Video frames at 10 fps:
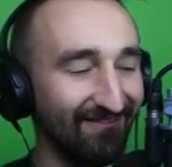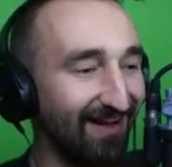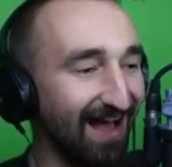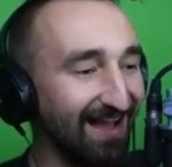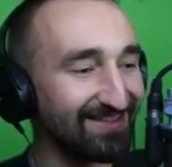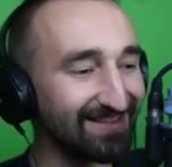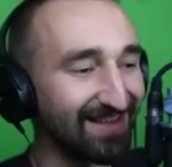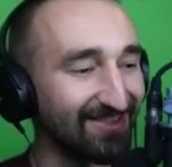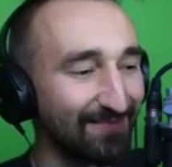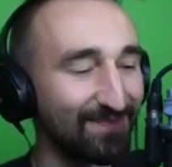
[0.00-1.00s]
well, I think
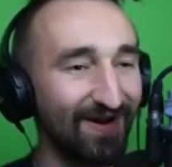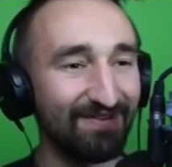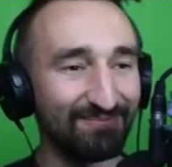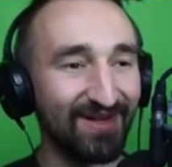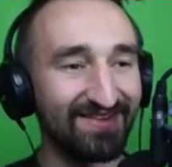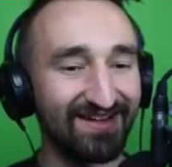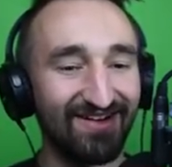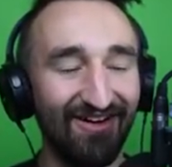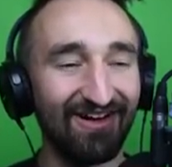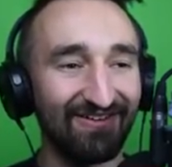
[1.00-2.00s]
this is the perfect place to
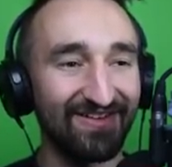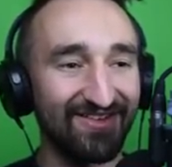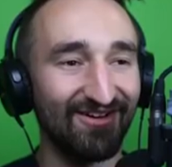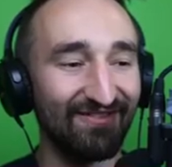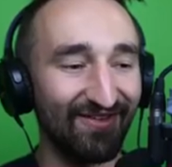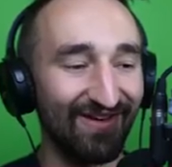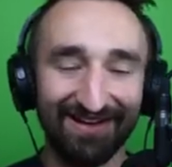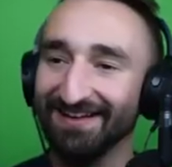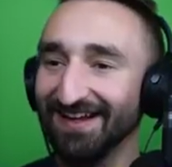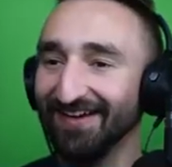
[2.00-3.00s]
call it quits, though, everyone.